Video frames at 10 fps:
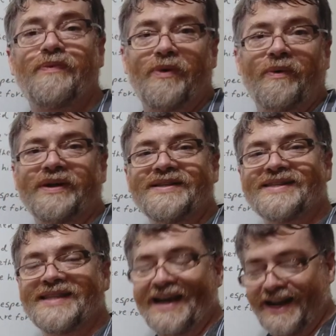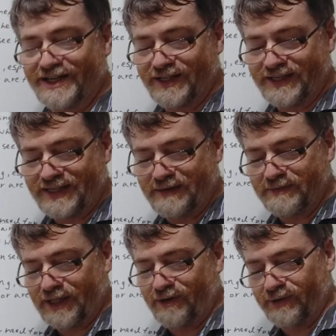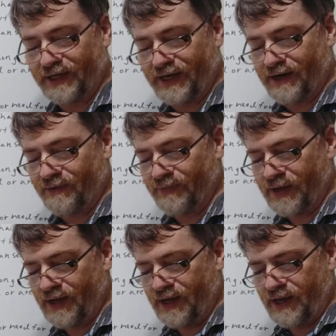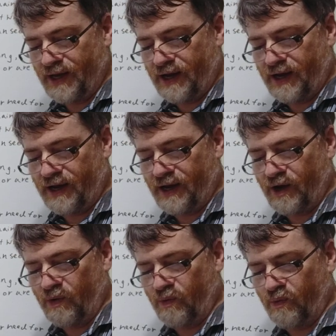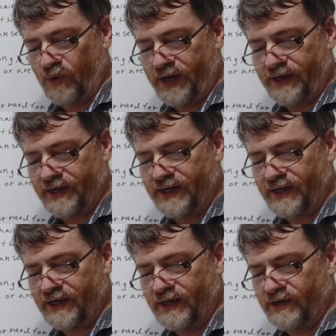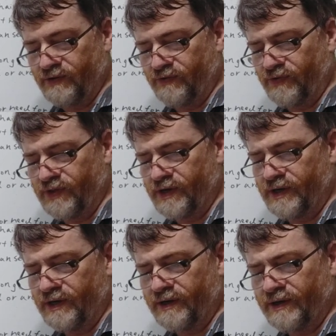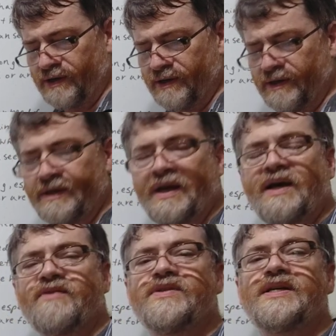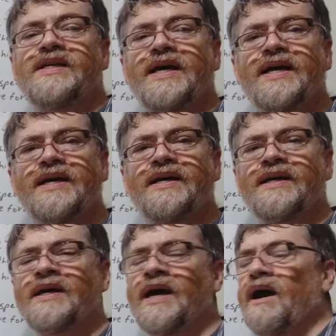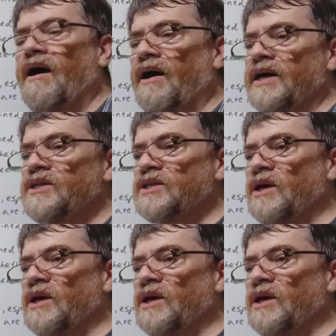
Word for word: the ones that actually seems lonely here. Uh, waiting for the dawn of the day. All right,